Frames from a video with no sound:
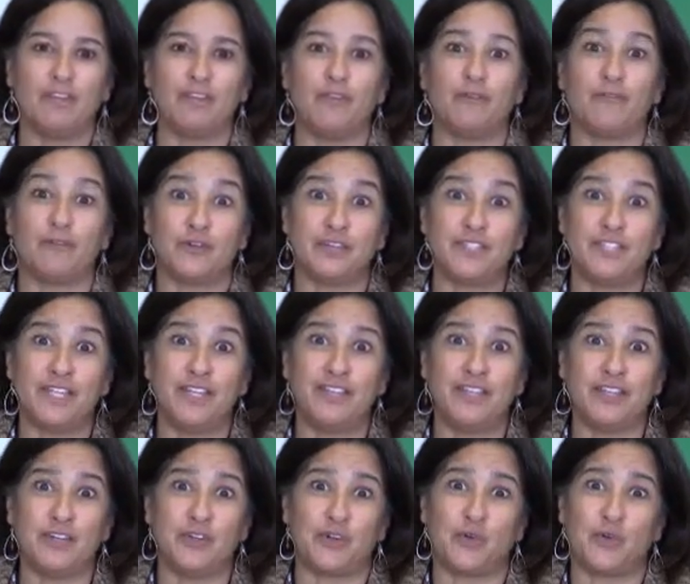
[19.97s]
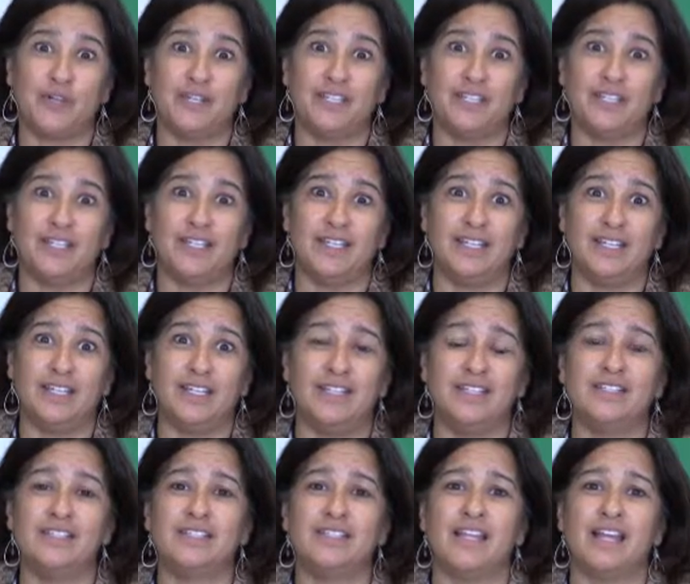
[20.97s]
The first thing that you're going to need
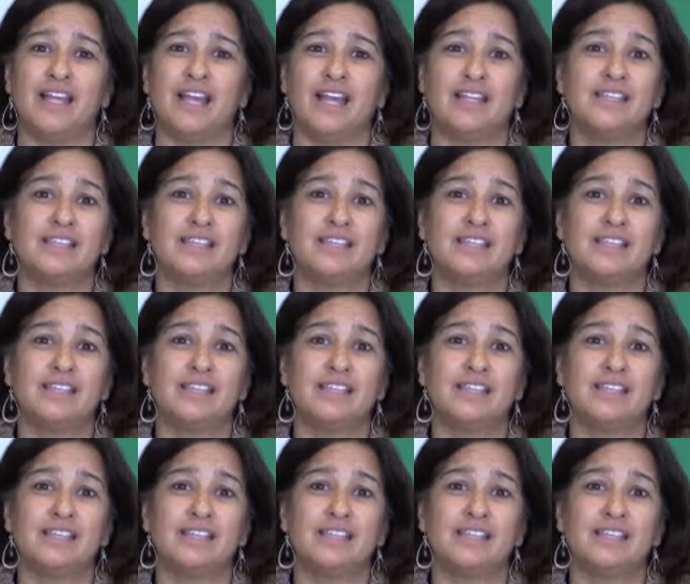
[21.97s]
is the